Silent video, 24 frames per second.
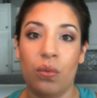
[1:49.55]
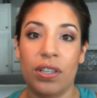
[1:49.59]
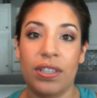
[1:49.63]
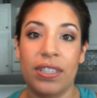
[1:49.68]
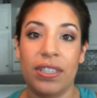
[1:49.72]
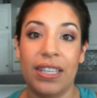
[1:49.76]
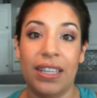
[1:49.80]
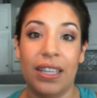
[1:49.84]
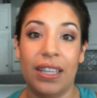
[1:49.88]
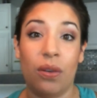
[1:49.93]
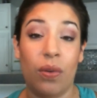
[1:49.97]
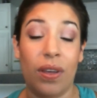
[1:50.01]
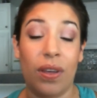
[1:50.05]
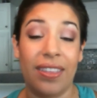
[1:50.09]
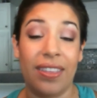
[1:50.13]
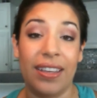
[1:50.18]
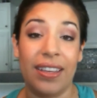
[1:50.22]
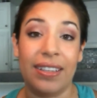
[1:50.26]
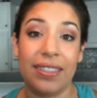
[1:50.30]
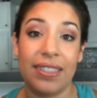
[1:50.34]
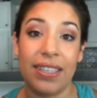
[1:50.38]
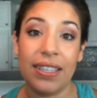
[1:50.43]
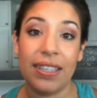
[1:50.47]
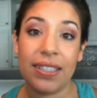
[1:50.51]
we're dealing with
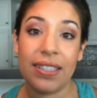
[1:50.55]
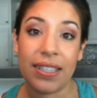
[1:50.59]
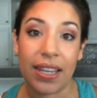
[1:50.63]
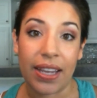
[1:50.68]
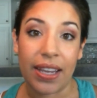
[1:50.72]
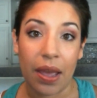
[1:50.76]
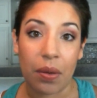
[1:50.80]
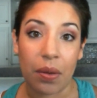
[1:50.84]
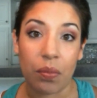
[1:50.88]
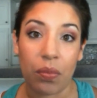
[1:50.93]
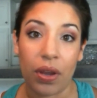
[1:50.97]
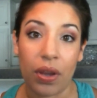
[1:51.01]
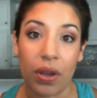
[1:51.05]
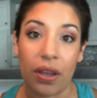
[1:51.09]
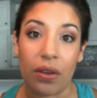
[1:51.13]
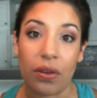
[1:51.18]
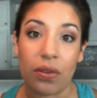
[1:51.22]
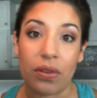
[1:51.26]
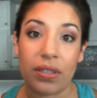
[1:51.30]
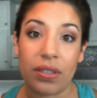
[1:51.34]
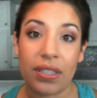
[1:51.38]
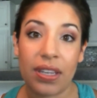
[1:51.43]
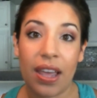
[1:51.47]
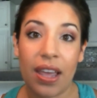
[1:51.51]
existing
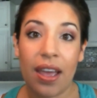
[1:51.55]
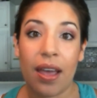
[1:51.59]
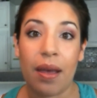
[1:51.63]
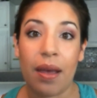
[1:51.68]
embryos,